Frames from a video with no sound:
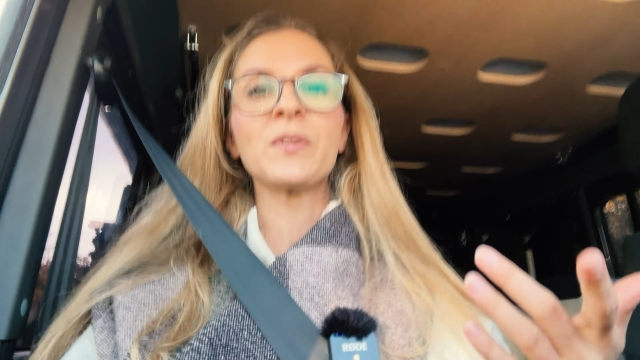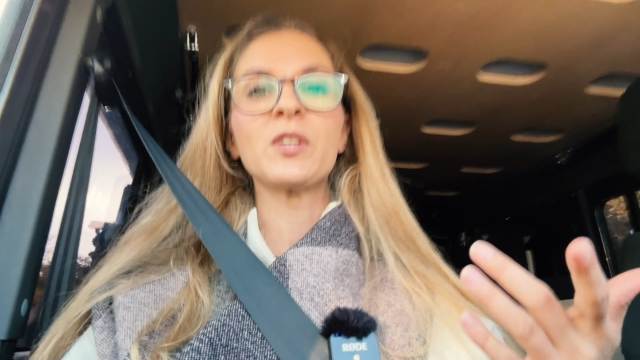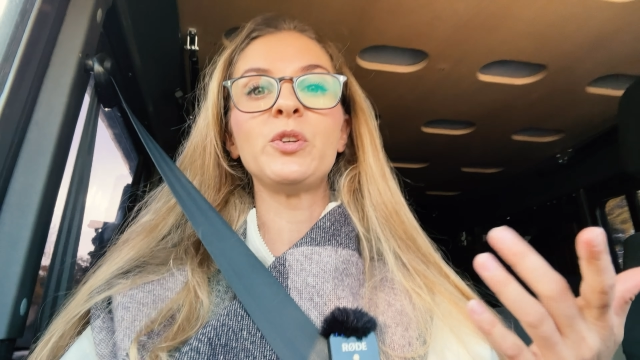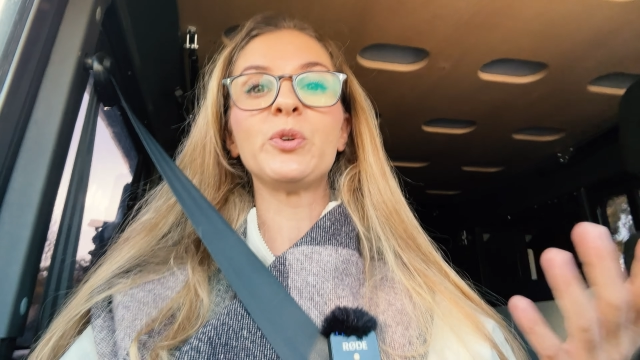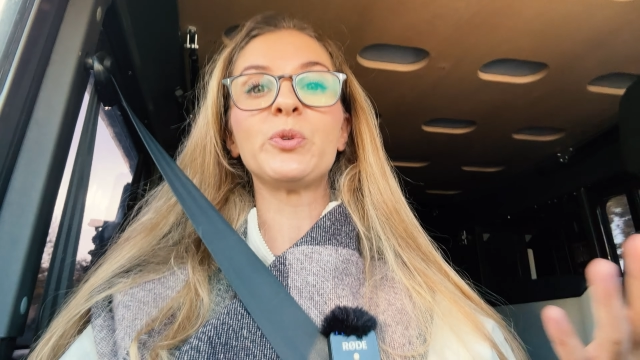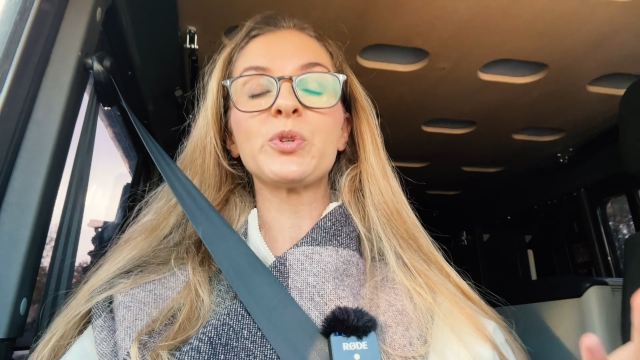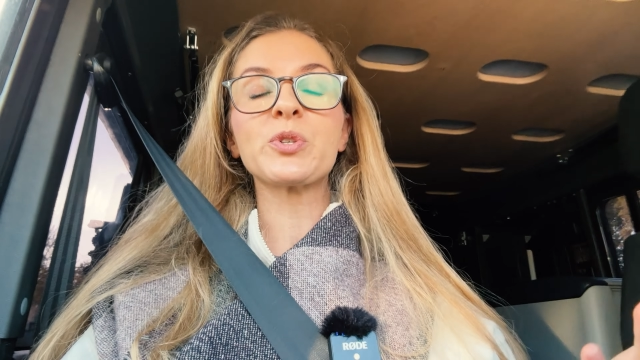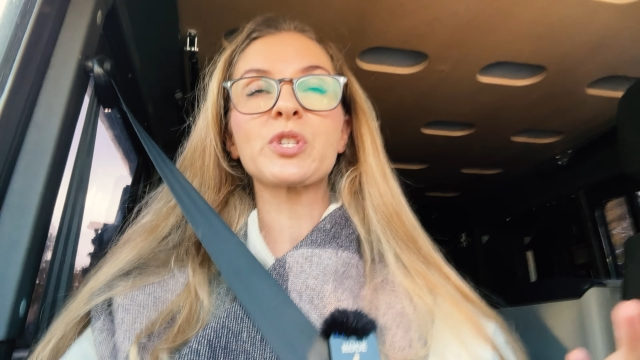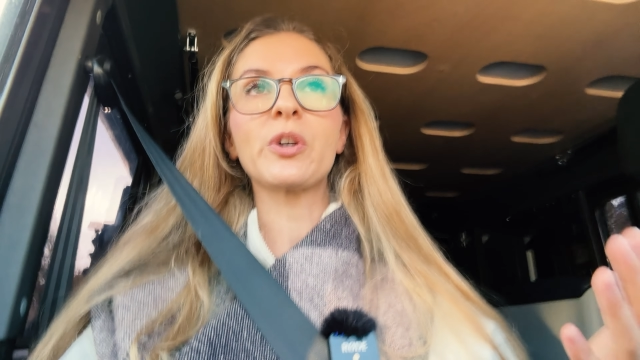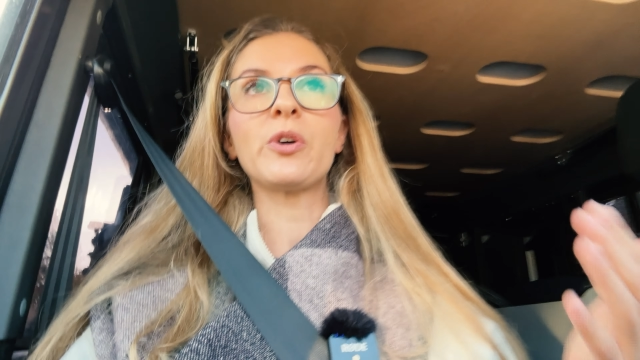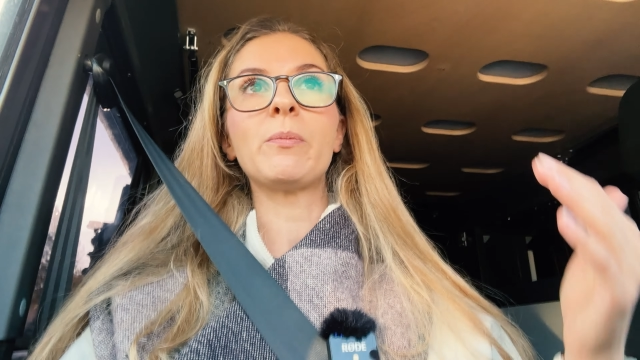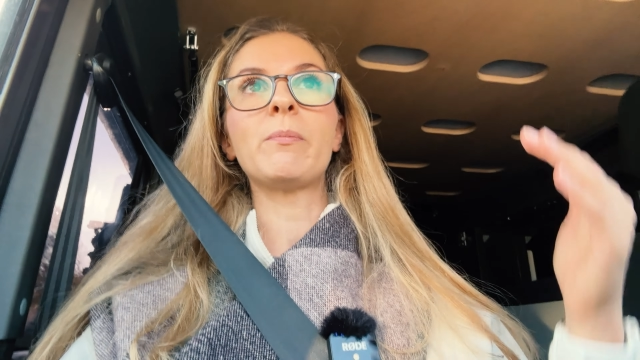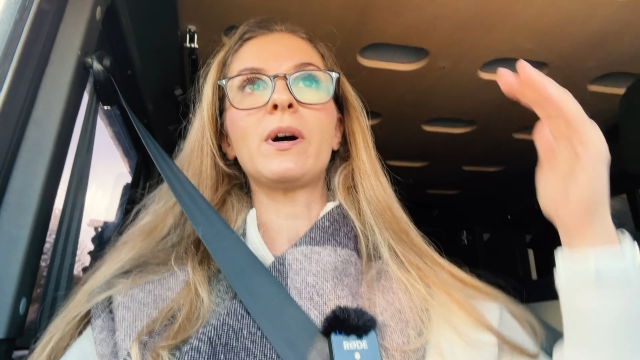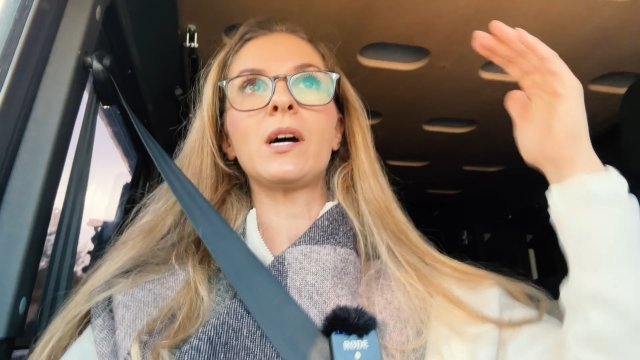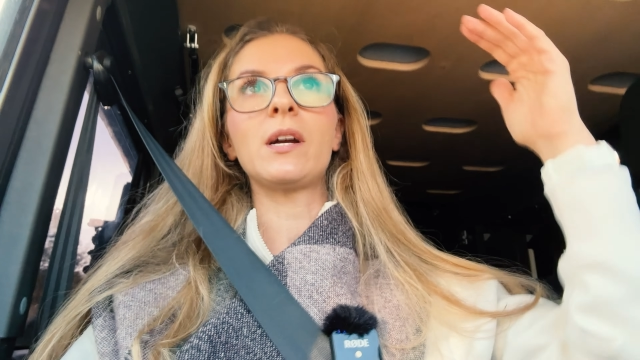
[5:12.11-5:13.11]
you
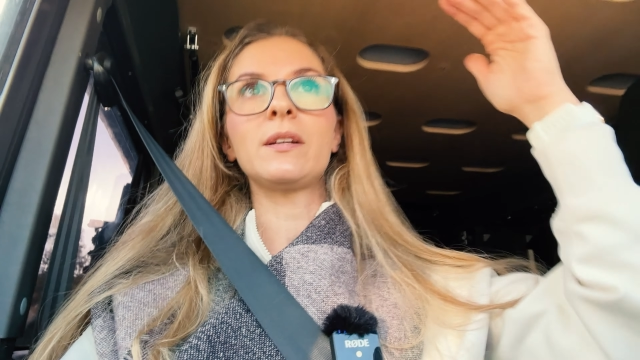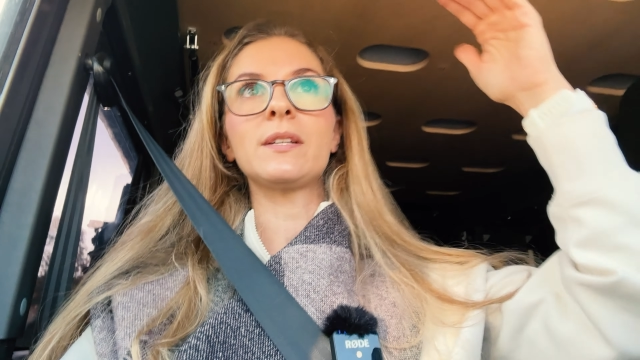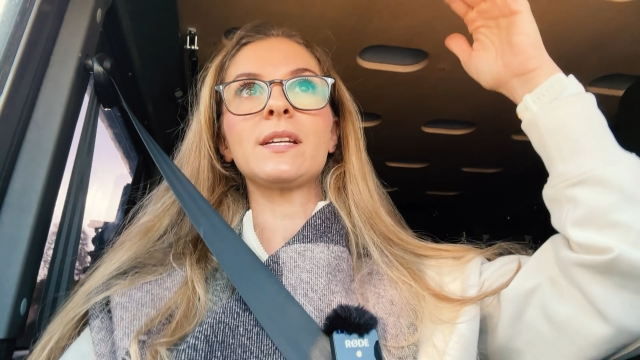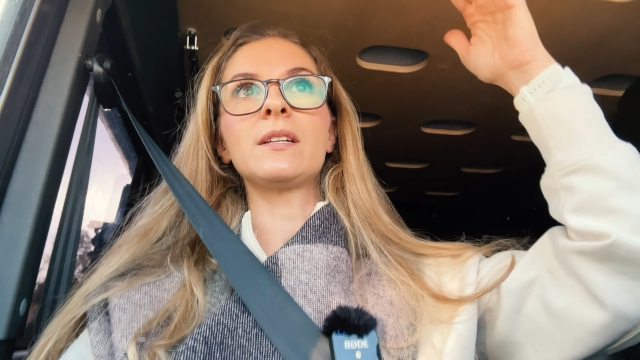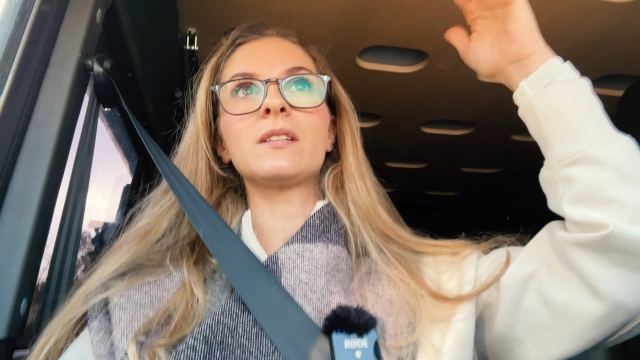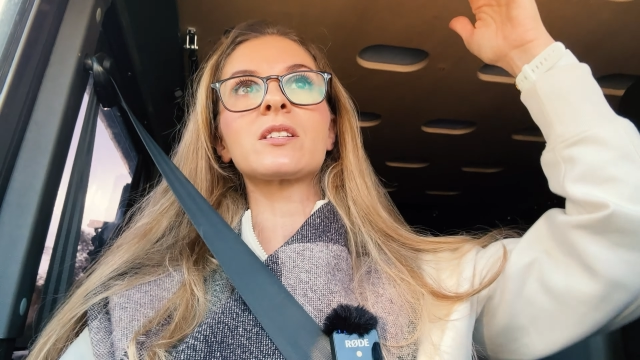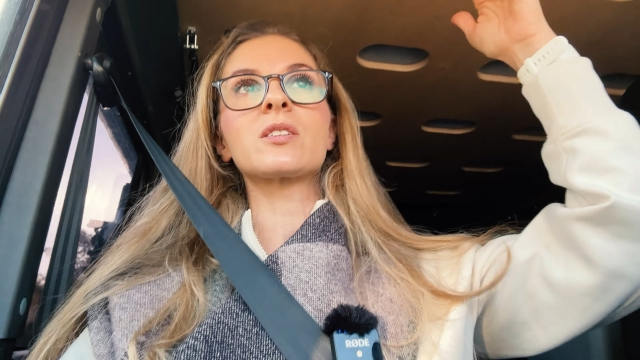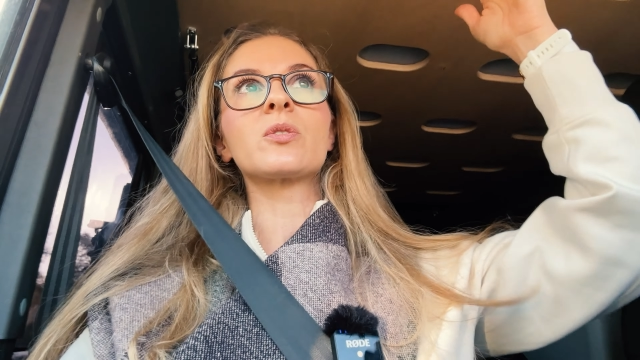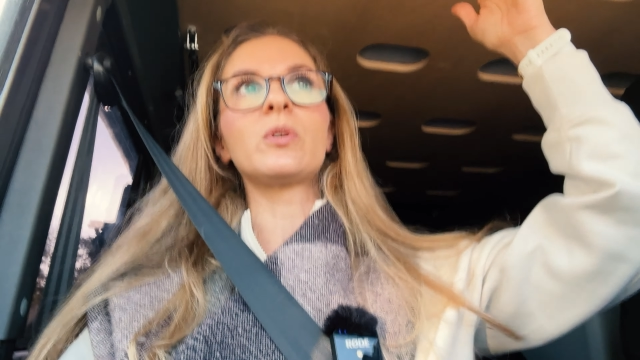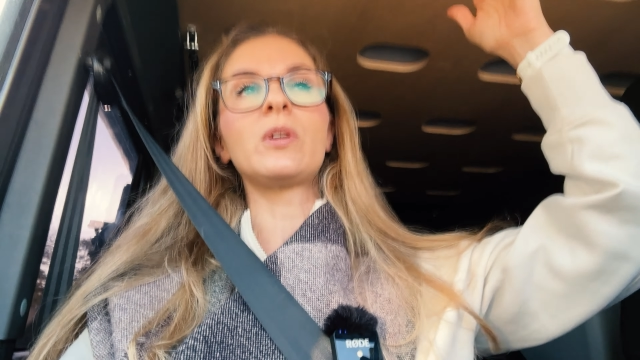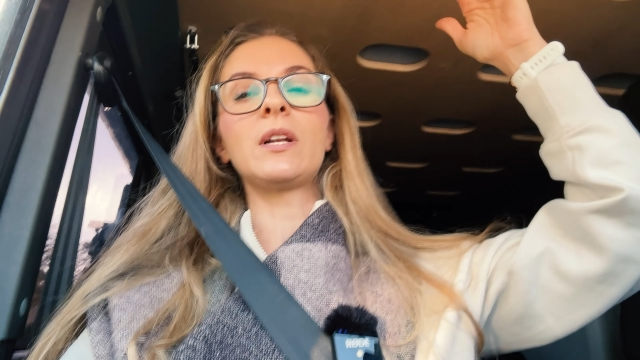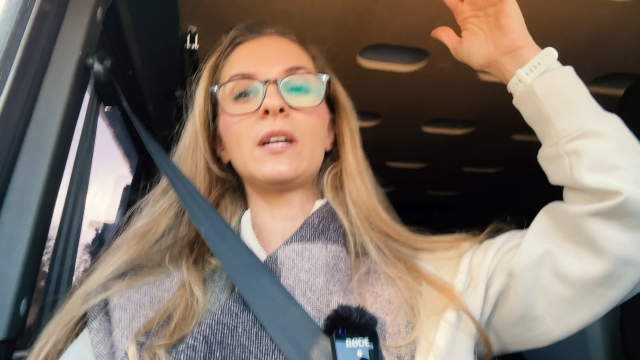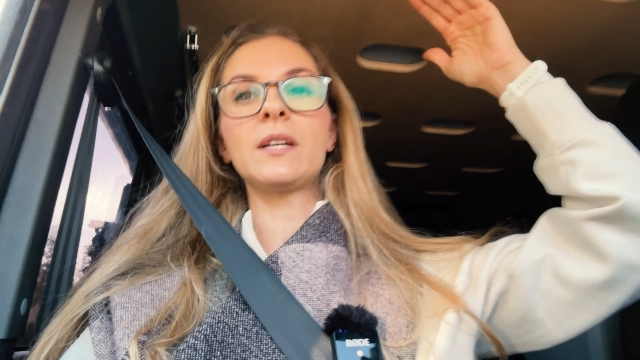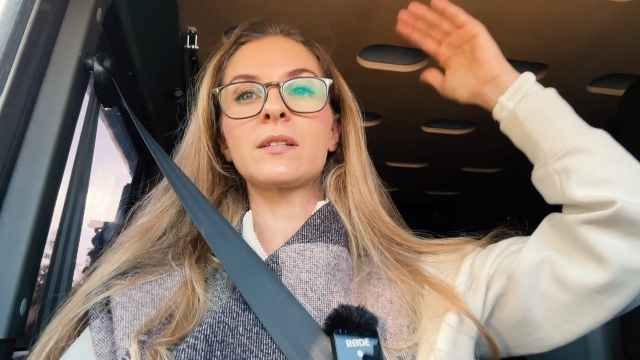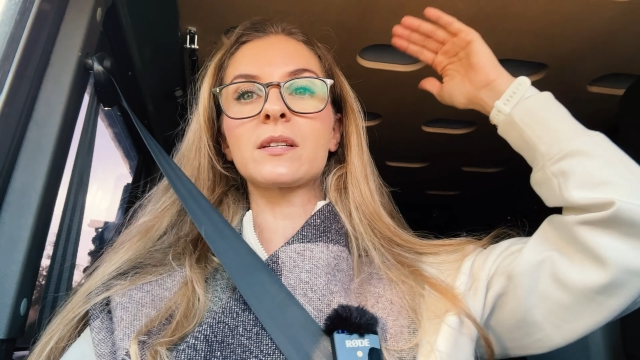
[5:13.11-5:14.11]
also might
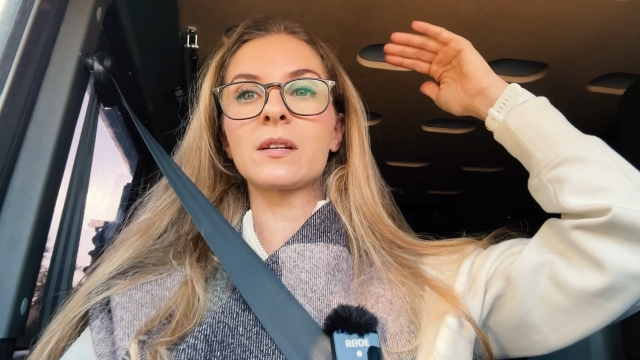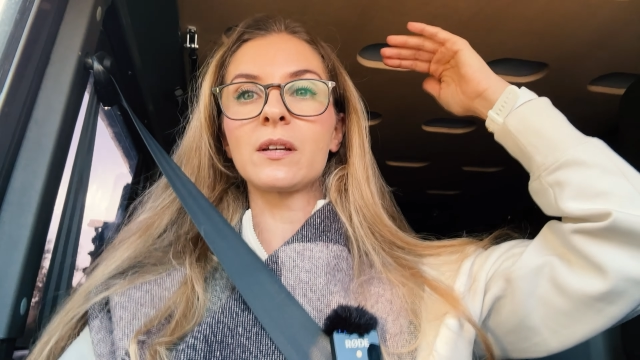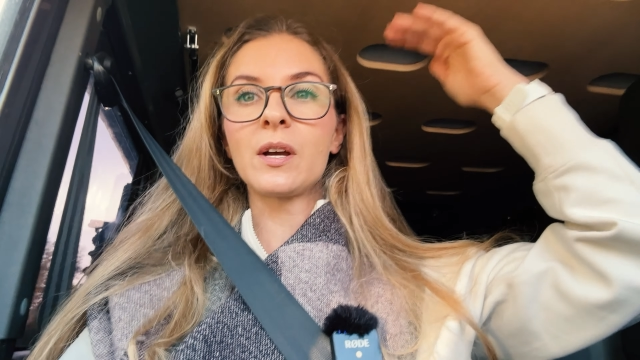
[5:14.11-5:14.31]
install it